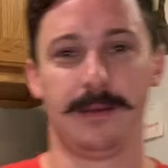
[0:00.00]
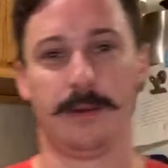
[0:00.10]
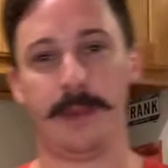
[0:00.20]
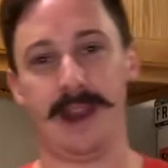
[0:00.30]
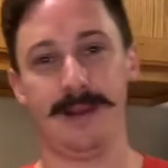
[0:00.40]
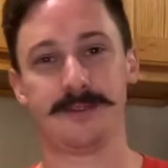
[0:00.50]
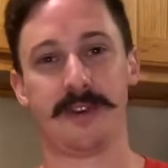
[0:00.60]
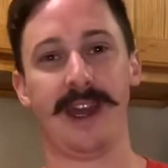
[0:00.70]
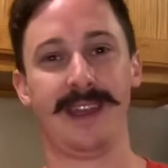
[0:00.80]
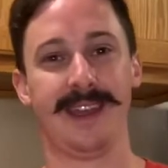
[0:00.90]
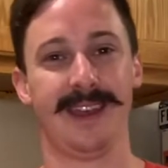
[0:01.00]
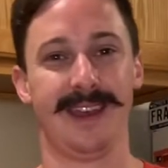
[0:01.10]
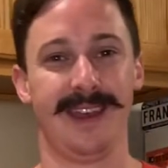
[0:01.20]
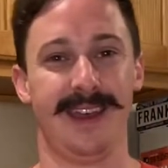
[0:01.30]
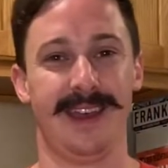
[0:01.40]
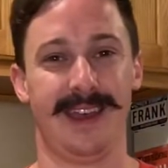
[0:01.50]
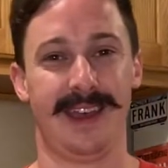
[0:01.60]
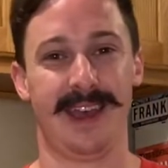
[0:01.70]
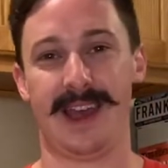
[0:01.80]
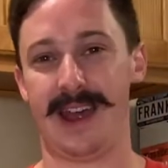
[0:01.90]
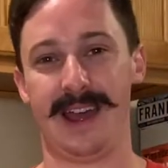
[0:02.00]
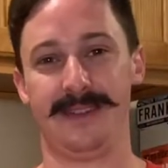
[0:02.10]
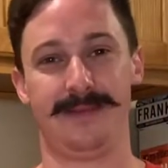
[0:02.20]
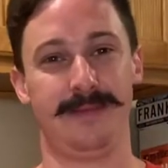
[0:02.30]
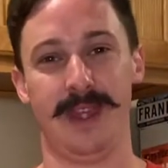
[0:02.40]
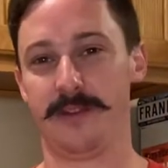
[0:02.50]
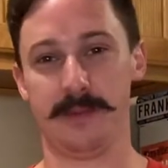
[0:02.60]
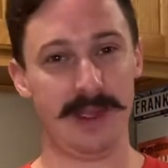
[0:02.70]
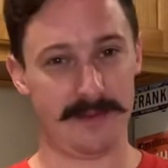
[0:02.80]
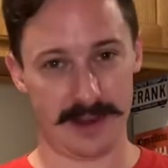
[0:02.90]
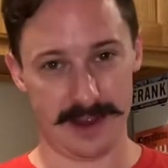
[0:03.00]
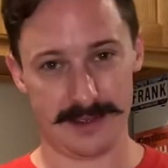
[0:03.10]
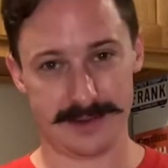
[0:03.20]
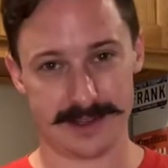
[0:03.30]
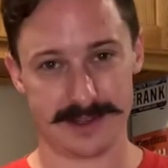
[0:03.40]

My name's Frank, and I never make videos.